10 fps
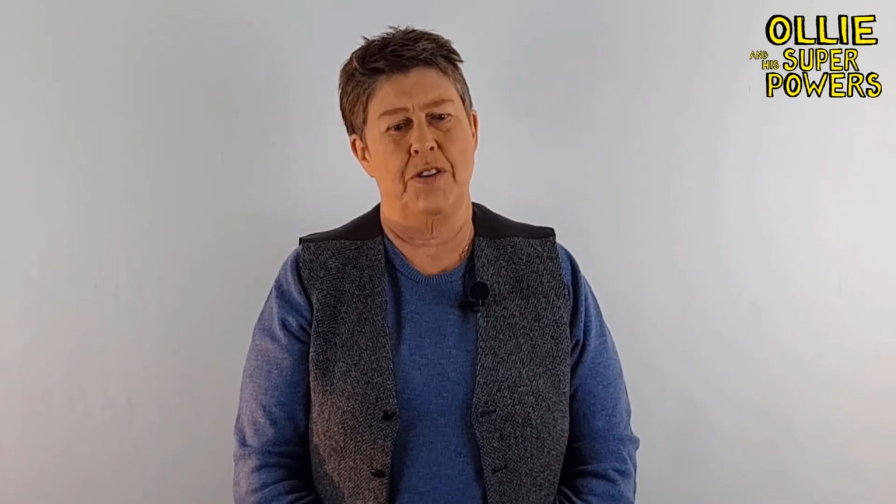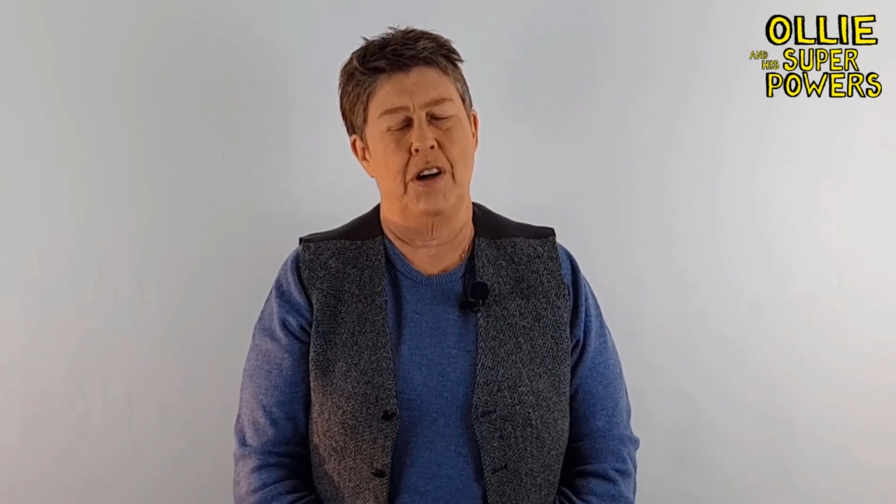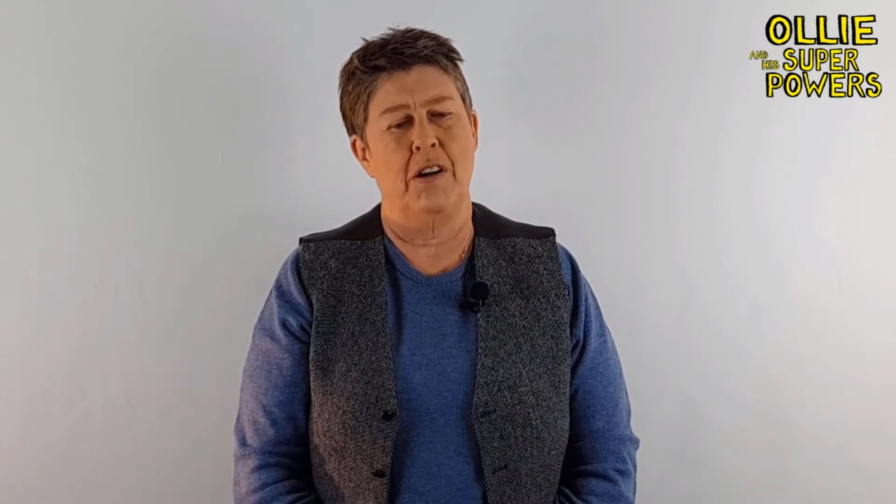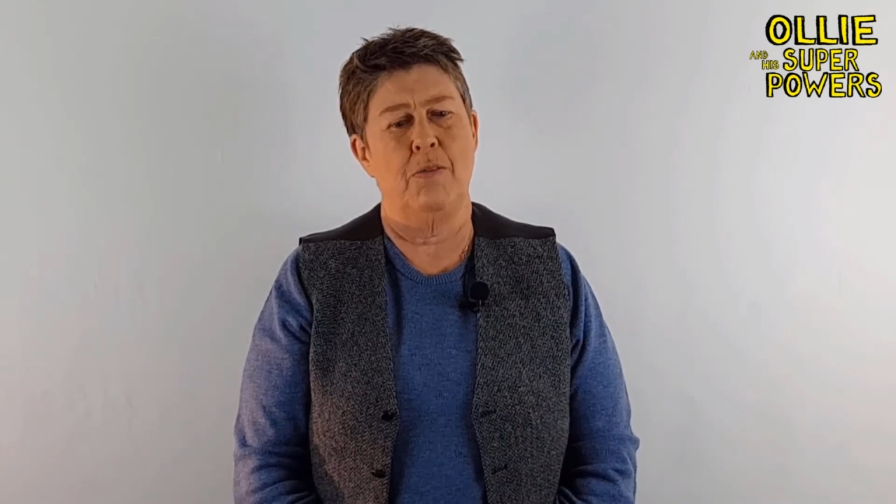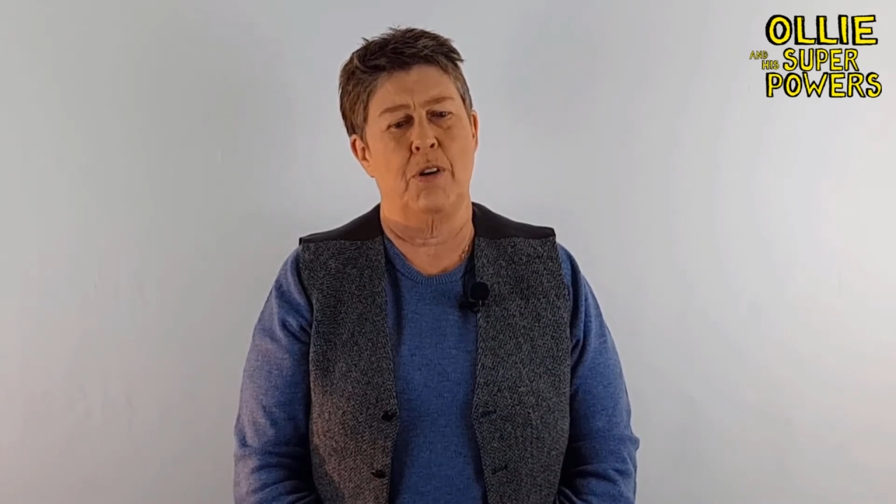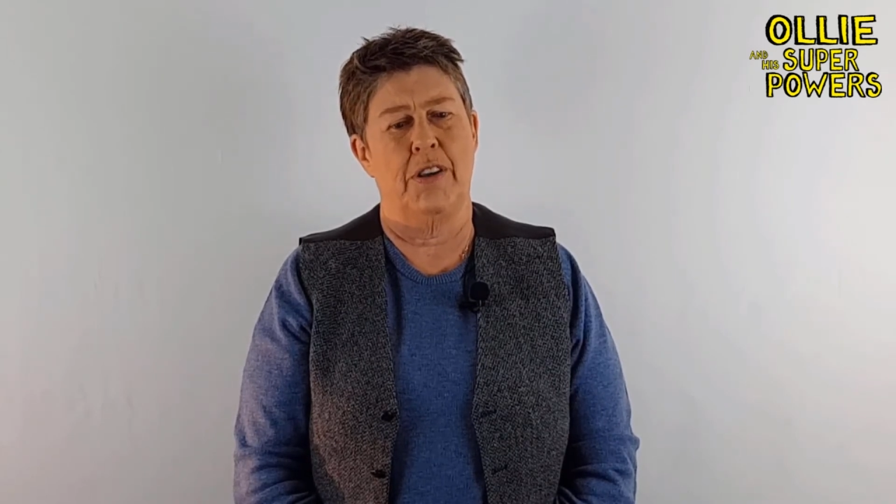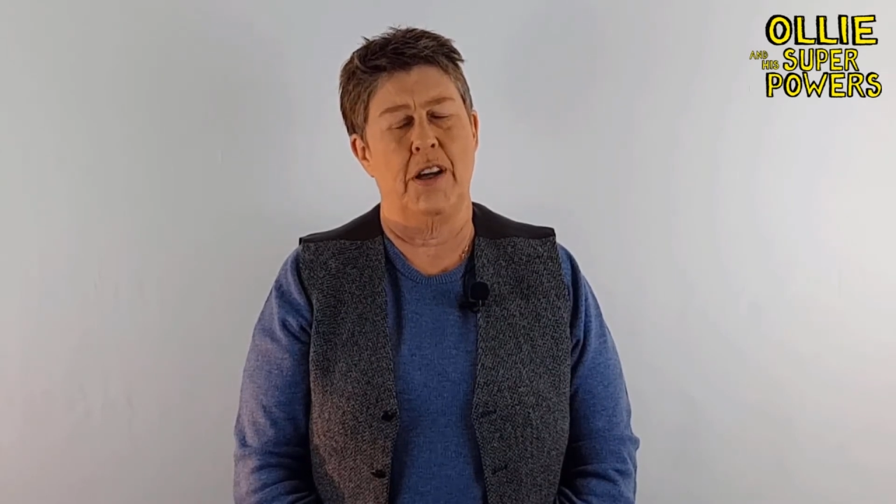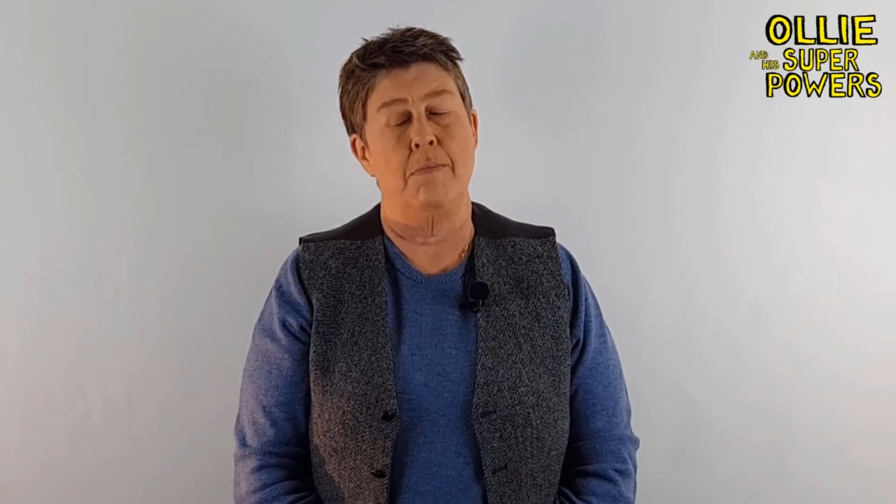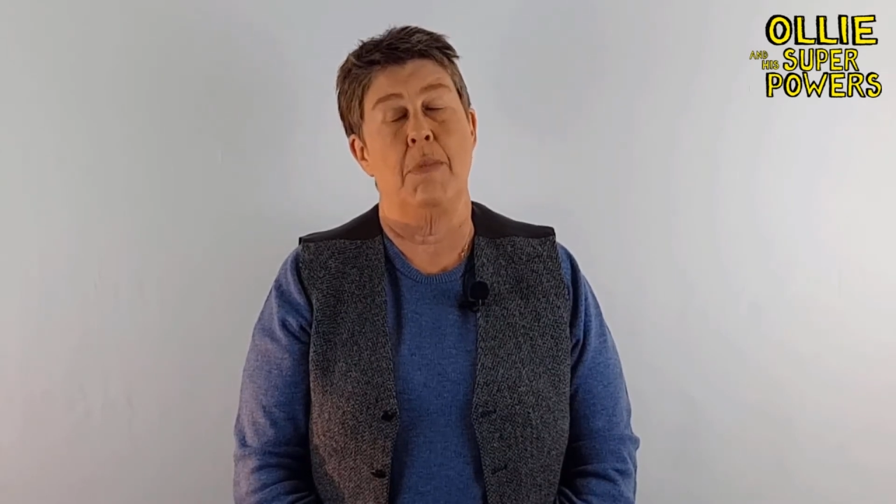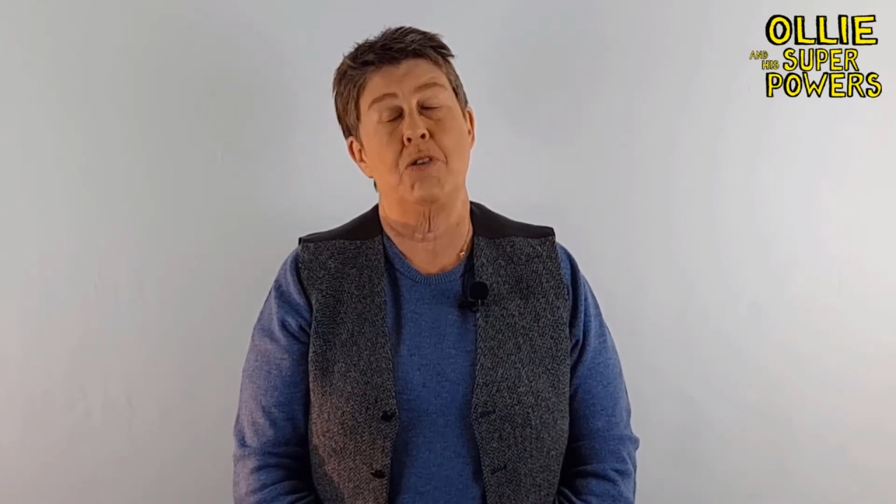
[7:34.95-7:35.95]
not only were they
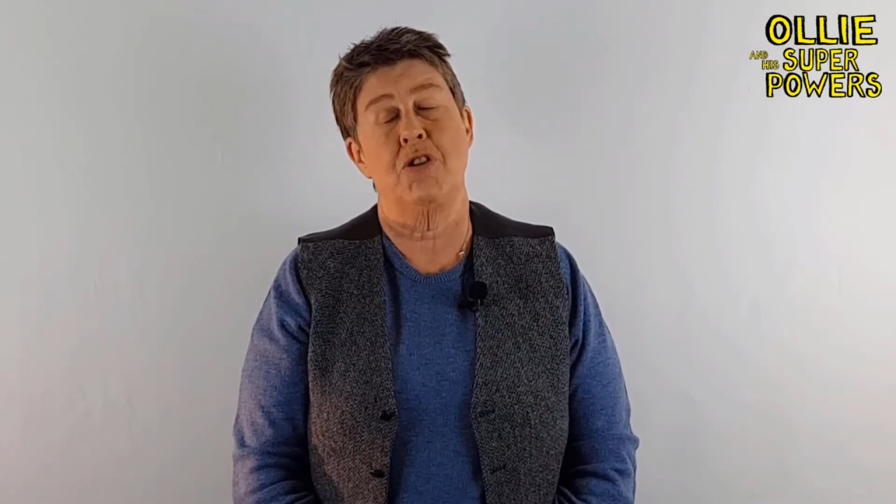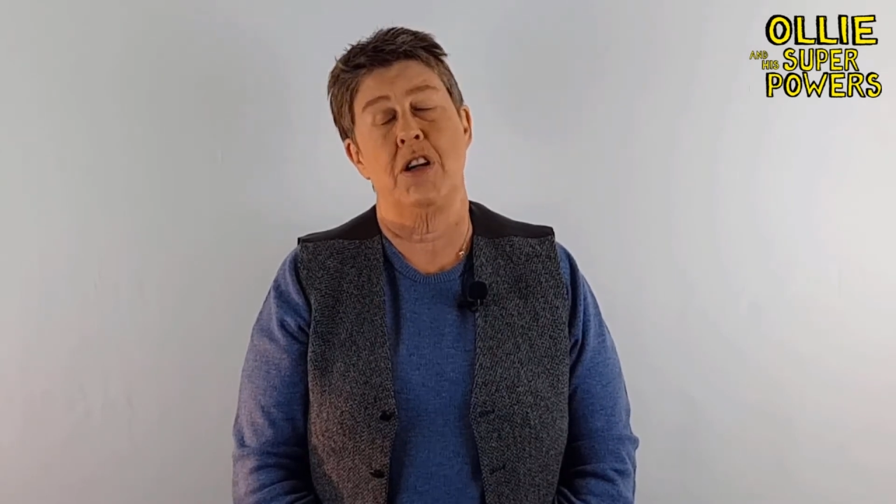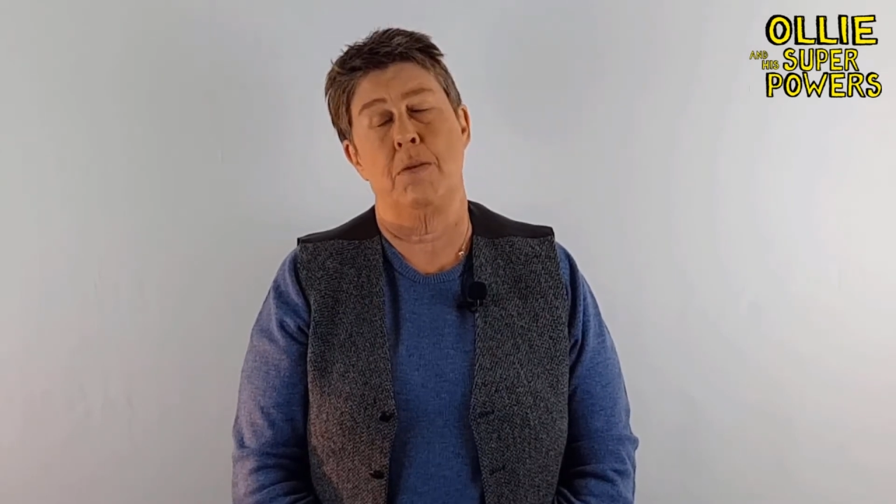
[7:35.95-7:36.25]
emotionally